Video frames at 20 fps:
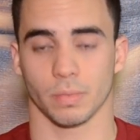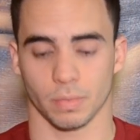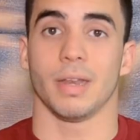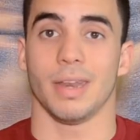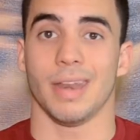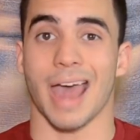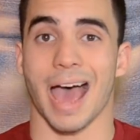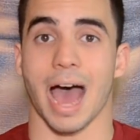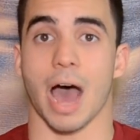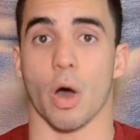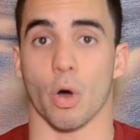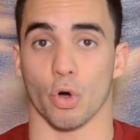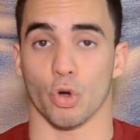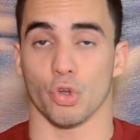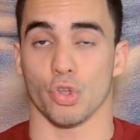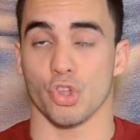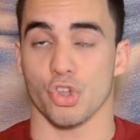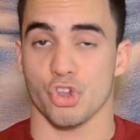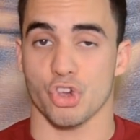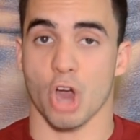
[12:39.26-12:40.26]
Now,
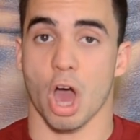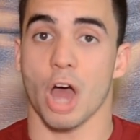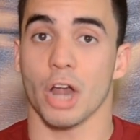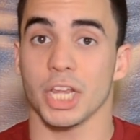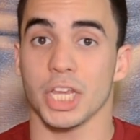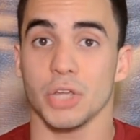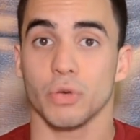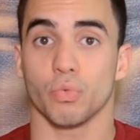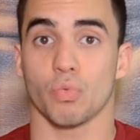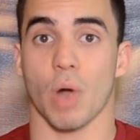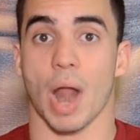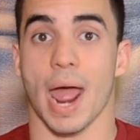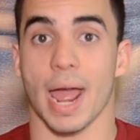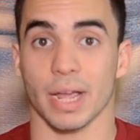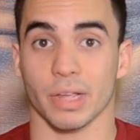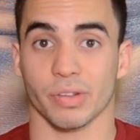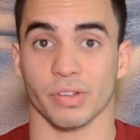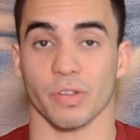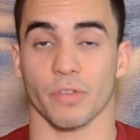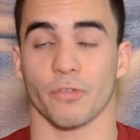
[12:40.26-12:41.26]
Johnny
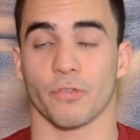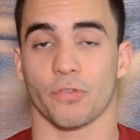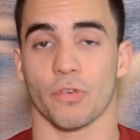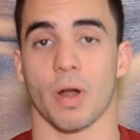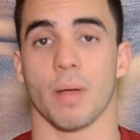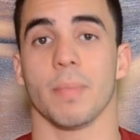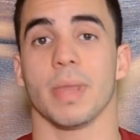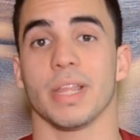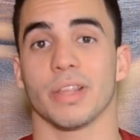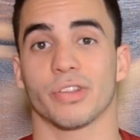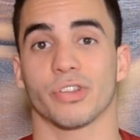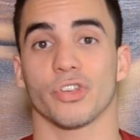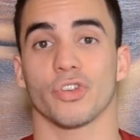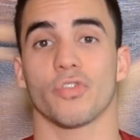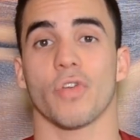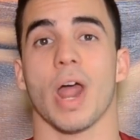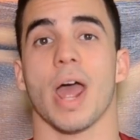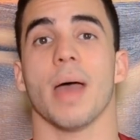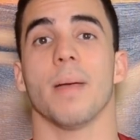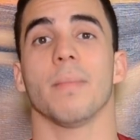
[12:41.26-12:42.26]
Rax from
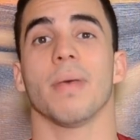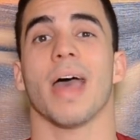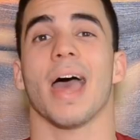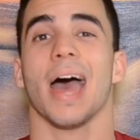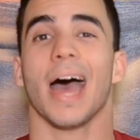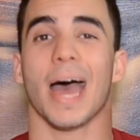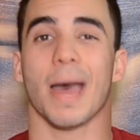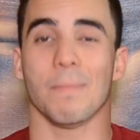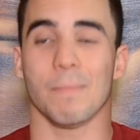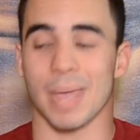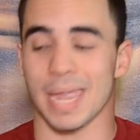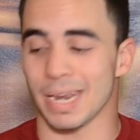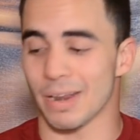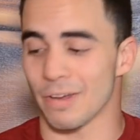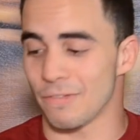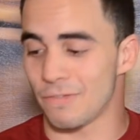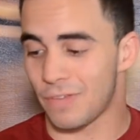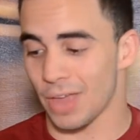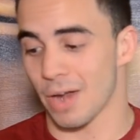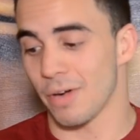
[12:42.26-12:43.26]
Instagram made
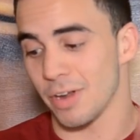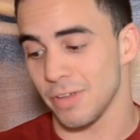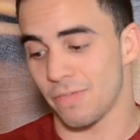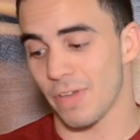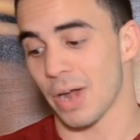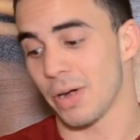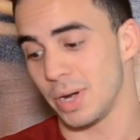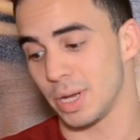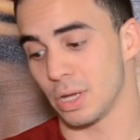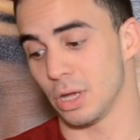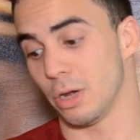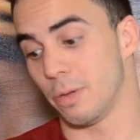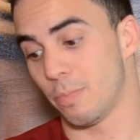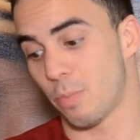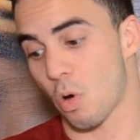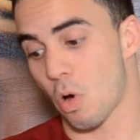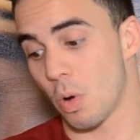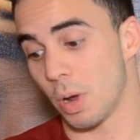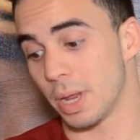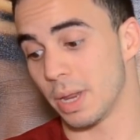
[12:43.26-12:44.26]
a very good
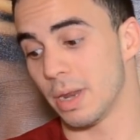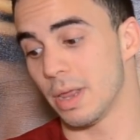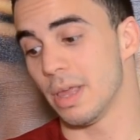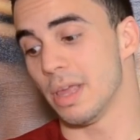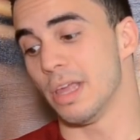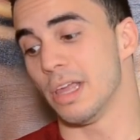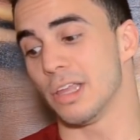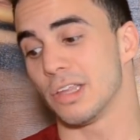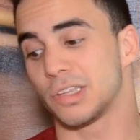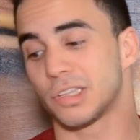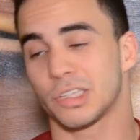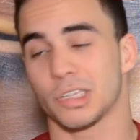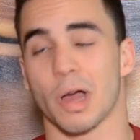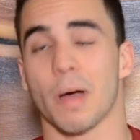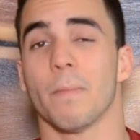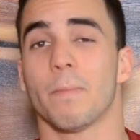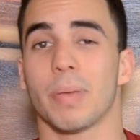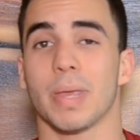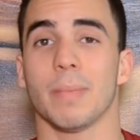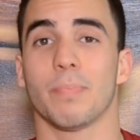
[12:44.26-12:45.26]
point.
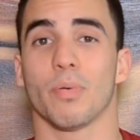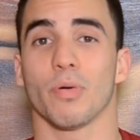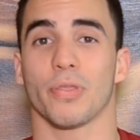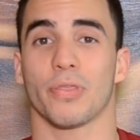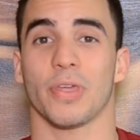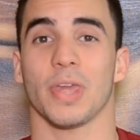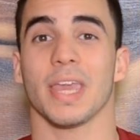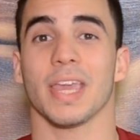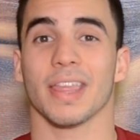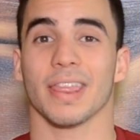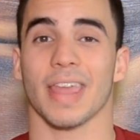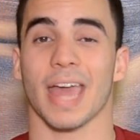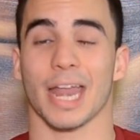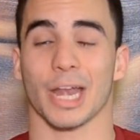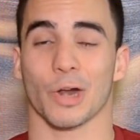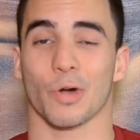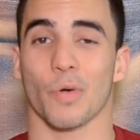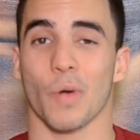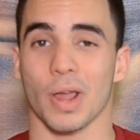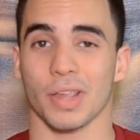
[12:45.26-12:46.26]
Some people think
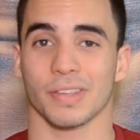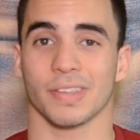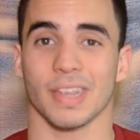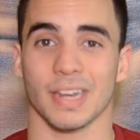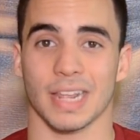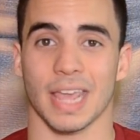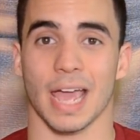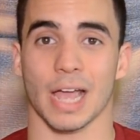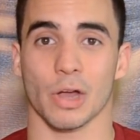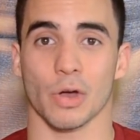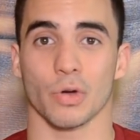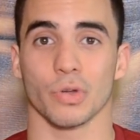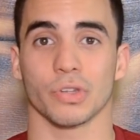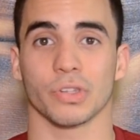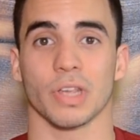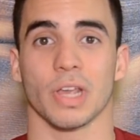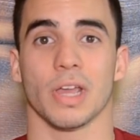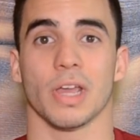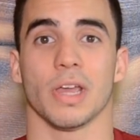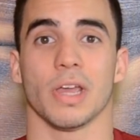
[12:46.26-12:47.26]
that crested
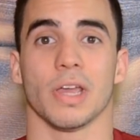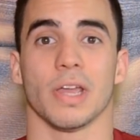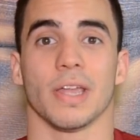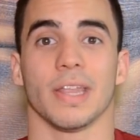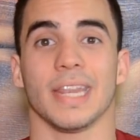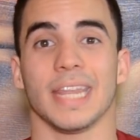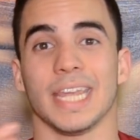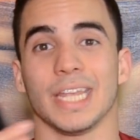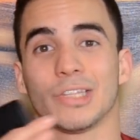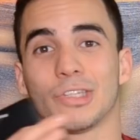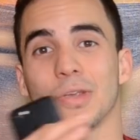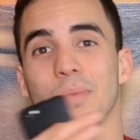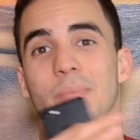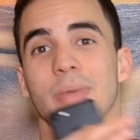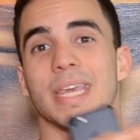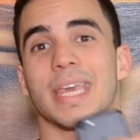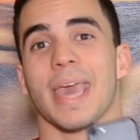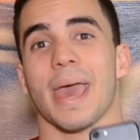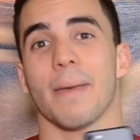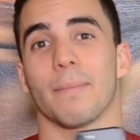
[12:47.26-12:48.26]
geckos need to
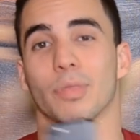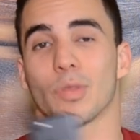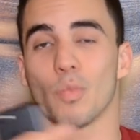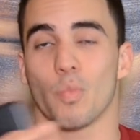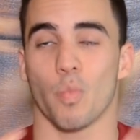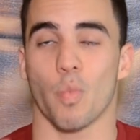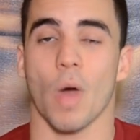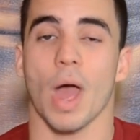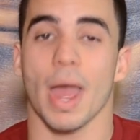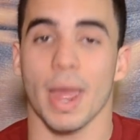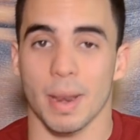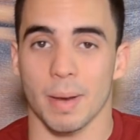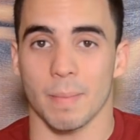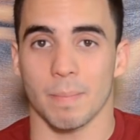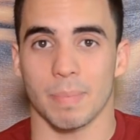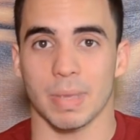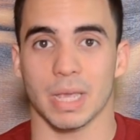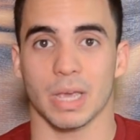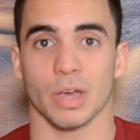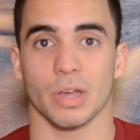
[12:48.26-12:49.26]
be kept wet
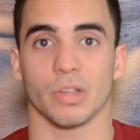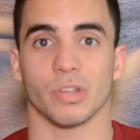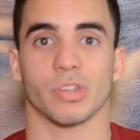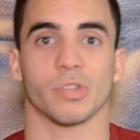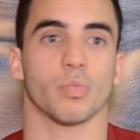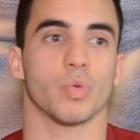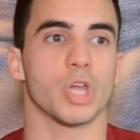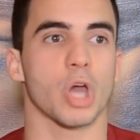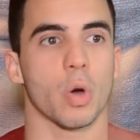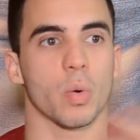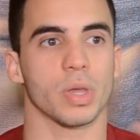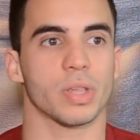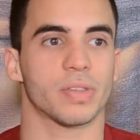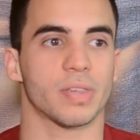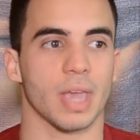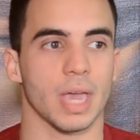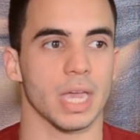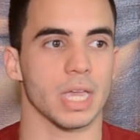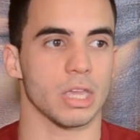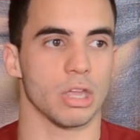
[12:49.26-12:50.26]
because we always
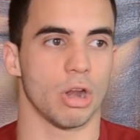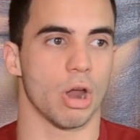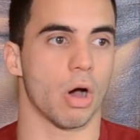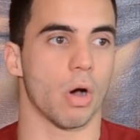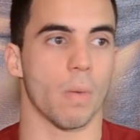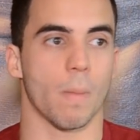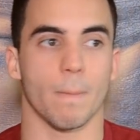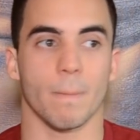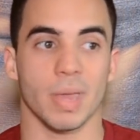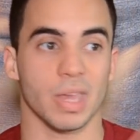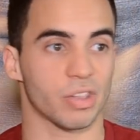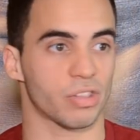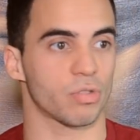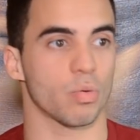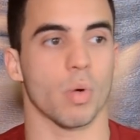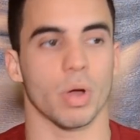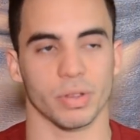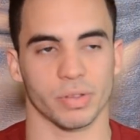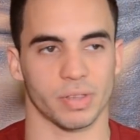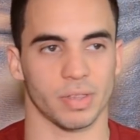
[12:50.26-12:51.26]
say, mist
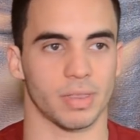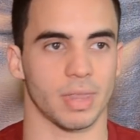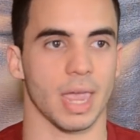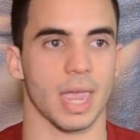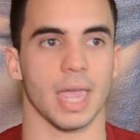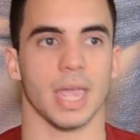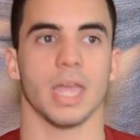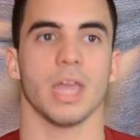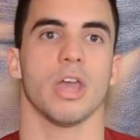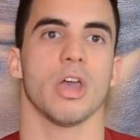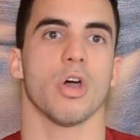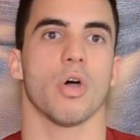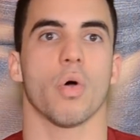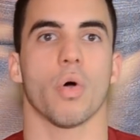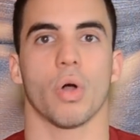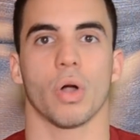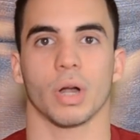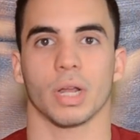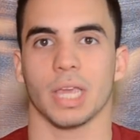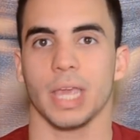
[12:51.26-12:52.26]
once a day
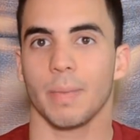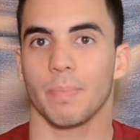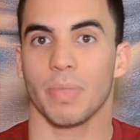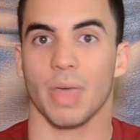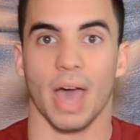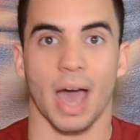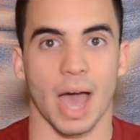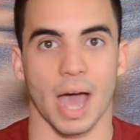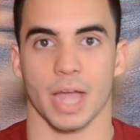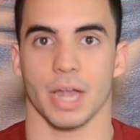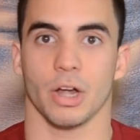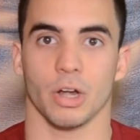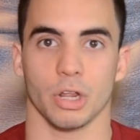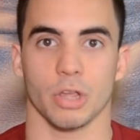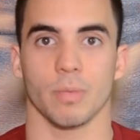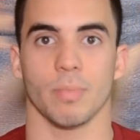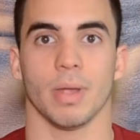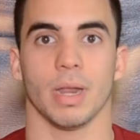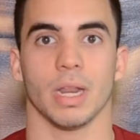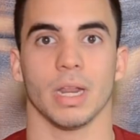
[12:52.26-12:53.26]
or keep the higher
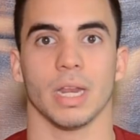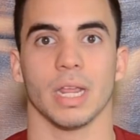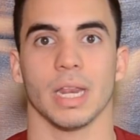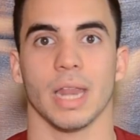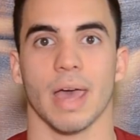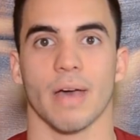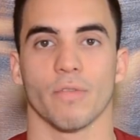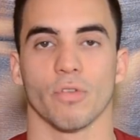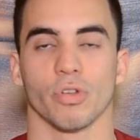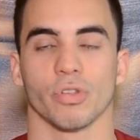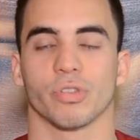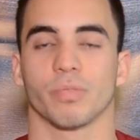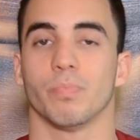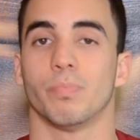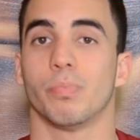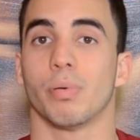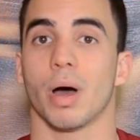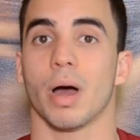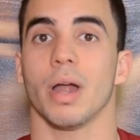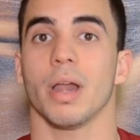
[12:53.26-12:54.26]
humidity levels.
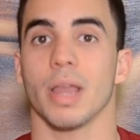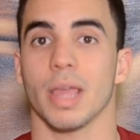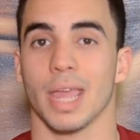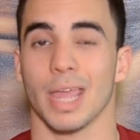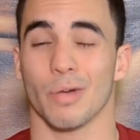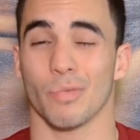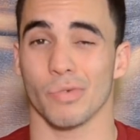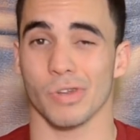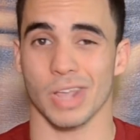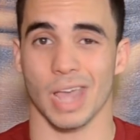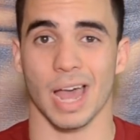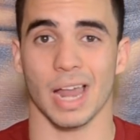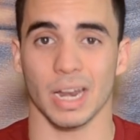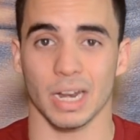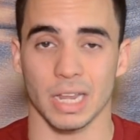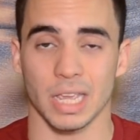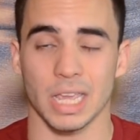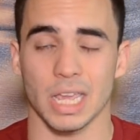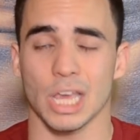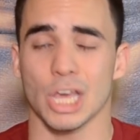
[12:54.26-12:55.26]
But in
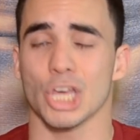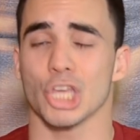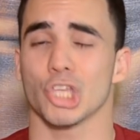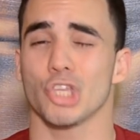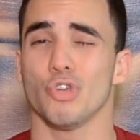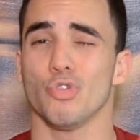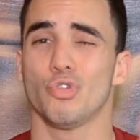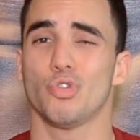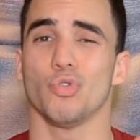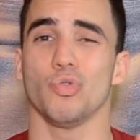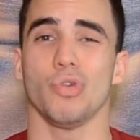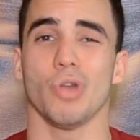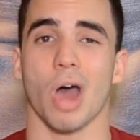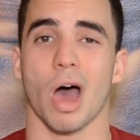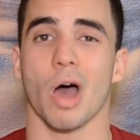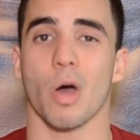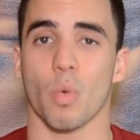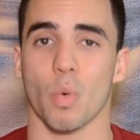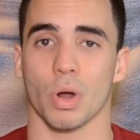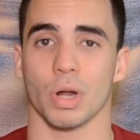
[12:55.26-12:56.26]
reality, you do
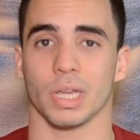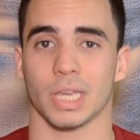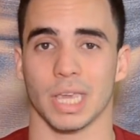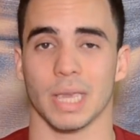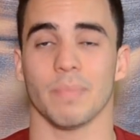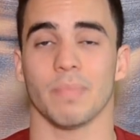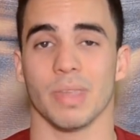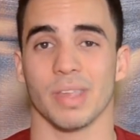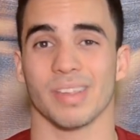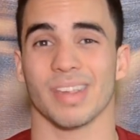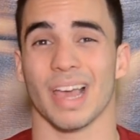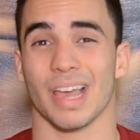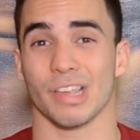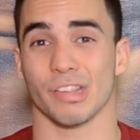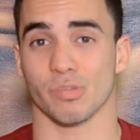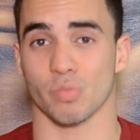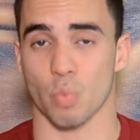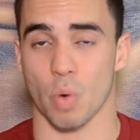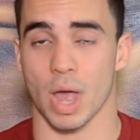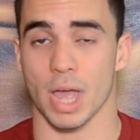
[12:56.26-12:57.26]
not want to keep these
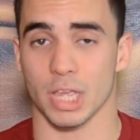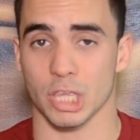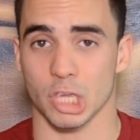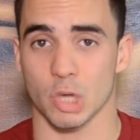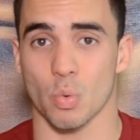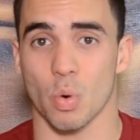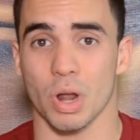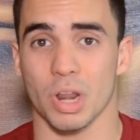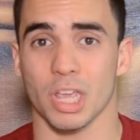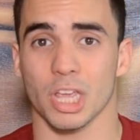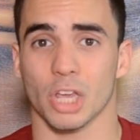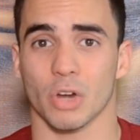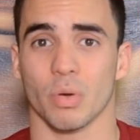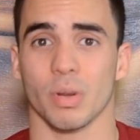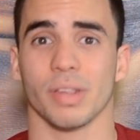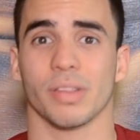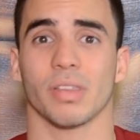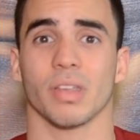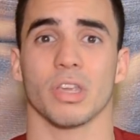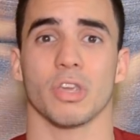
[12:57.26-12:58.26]
guys wet. You want to
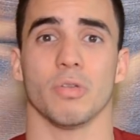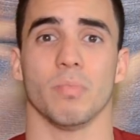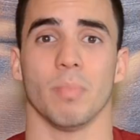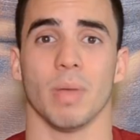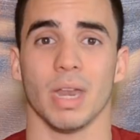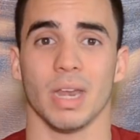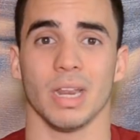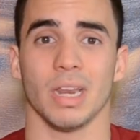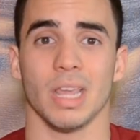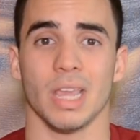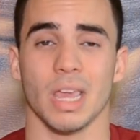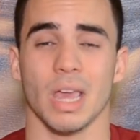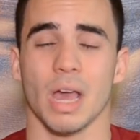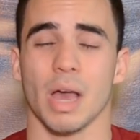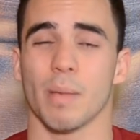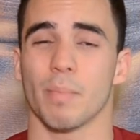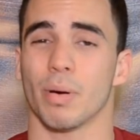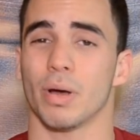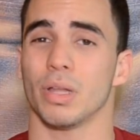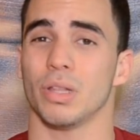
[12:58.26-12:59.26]
increase the humidity,
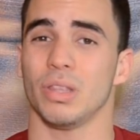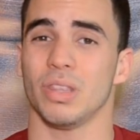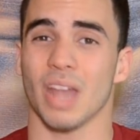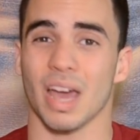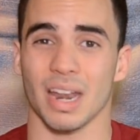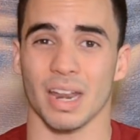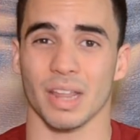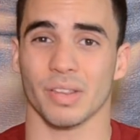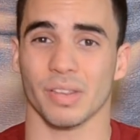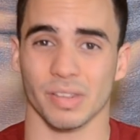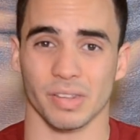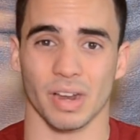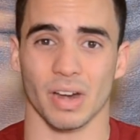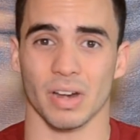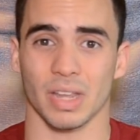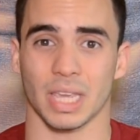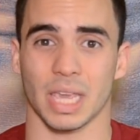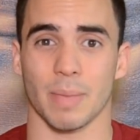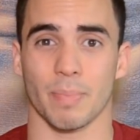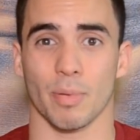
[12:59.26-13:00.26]
but not
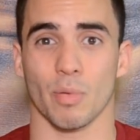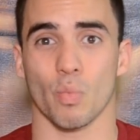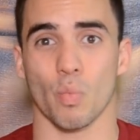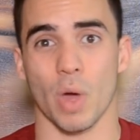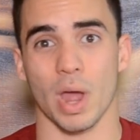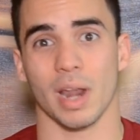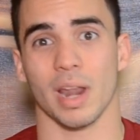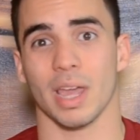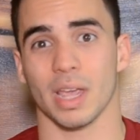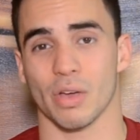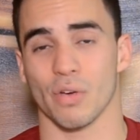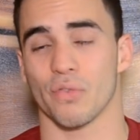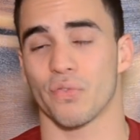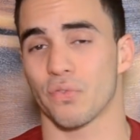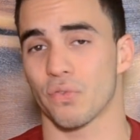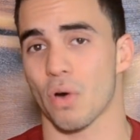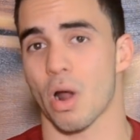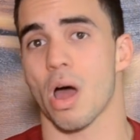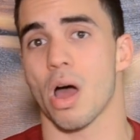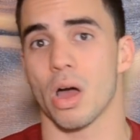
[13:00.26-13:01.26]
necessarily keep it wet like a
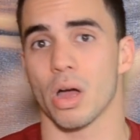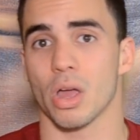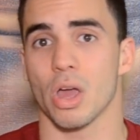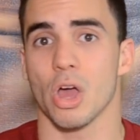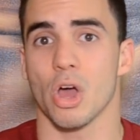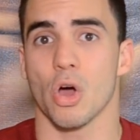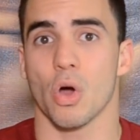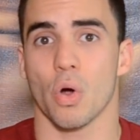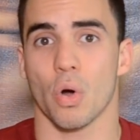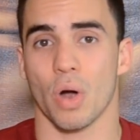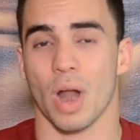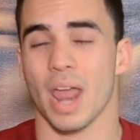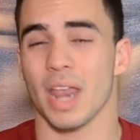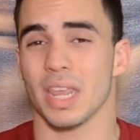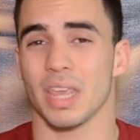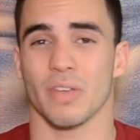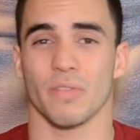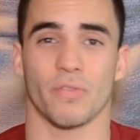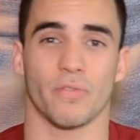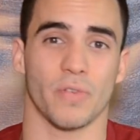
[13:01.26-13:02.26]
frog or
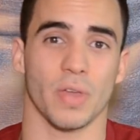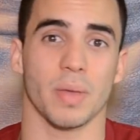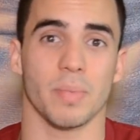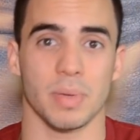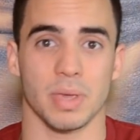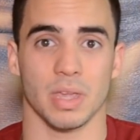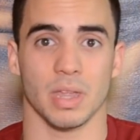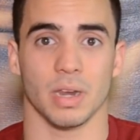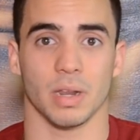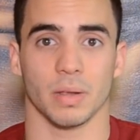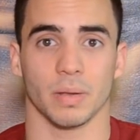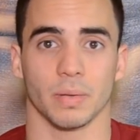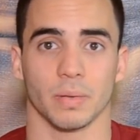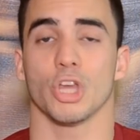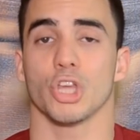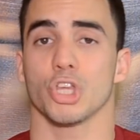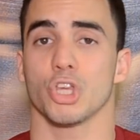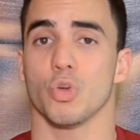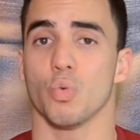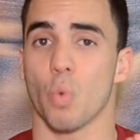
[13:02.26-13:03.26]
any amphibian.
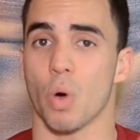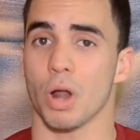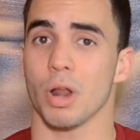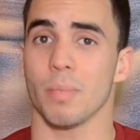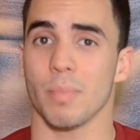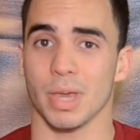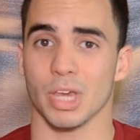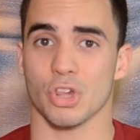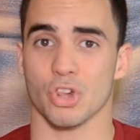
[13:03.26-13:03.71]
You want to make